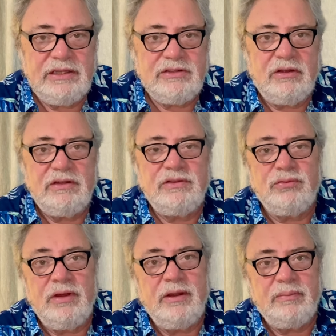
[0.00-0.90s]
It's hard to
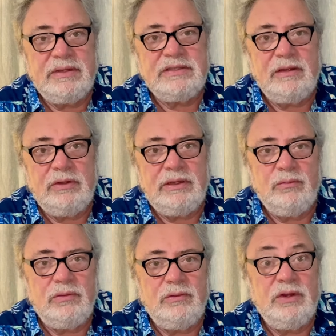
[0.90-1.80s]
run up to
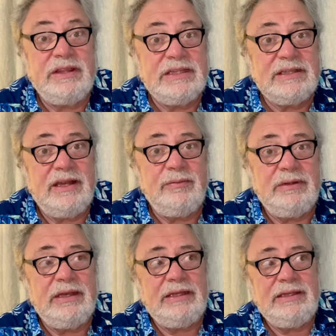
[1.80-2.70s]
someone with
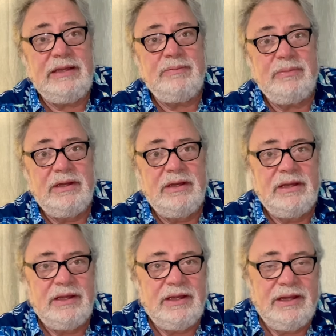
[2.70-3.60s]
excitement and keep
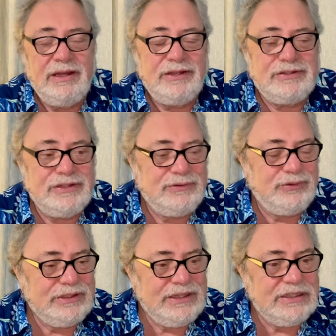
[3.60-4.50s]
a six
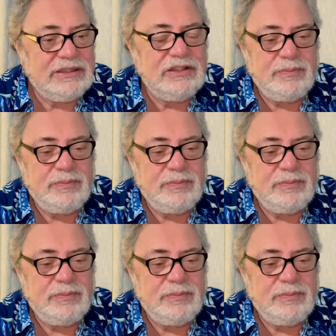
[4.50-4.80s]
foot distance.